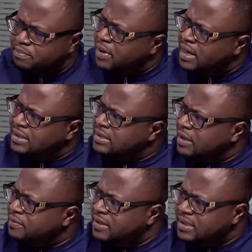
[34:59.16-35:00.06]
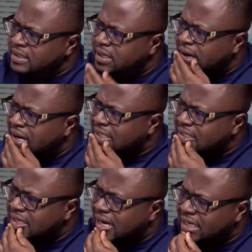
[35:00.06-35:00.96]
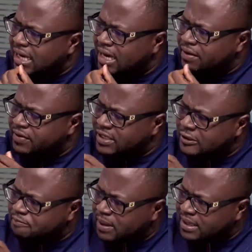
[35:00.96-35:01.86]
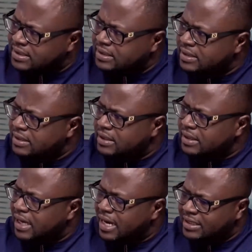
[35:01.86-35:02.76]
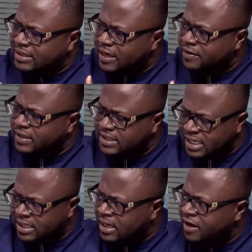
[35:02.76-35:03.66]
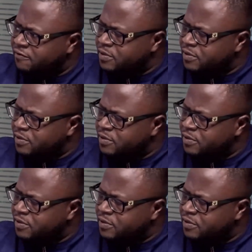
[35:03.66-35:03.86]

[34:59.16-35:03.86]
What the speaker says: Brian is somebody I respect, I cherish and love